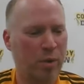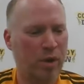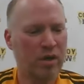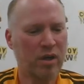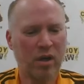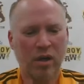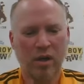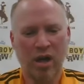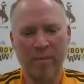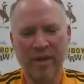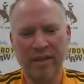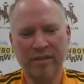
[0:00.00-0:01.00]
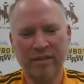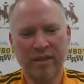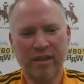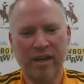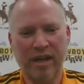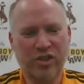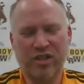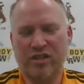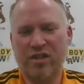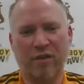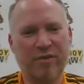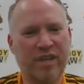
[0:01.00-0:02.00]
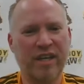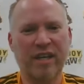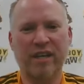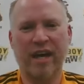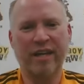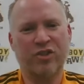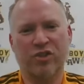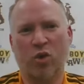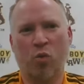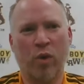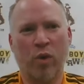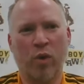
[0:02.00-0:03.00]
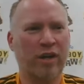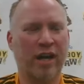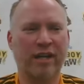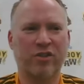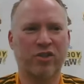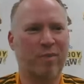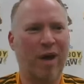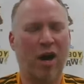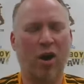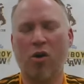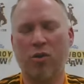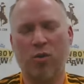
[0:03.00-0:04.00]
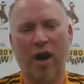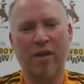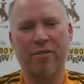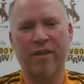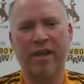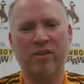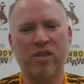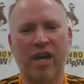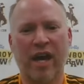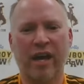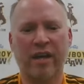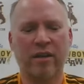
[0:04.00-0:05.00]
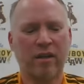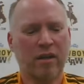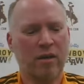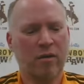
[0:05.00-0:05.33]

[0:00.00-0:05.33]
But, I mean, he's just a tough kid, and he's just a winner, and he's just about all the right things. And